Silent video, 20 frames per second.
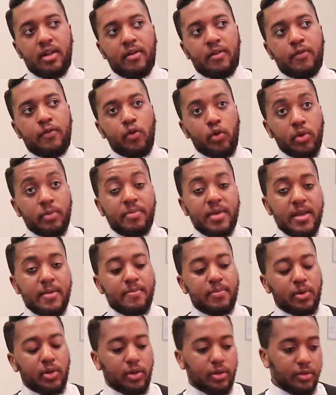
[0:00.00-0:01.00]
4
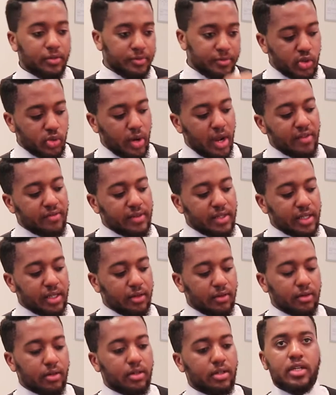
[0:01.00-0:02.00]
people
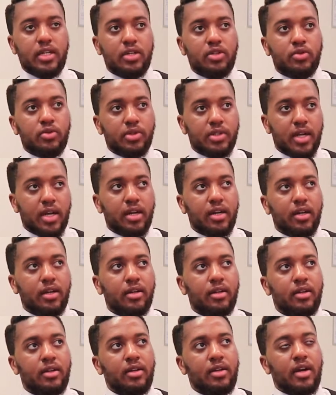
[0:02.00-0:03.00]
traveling into China.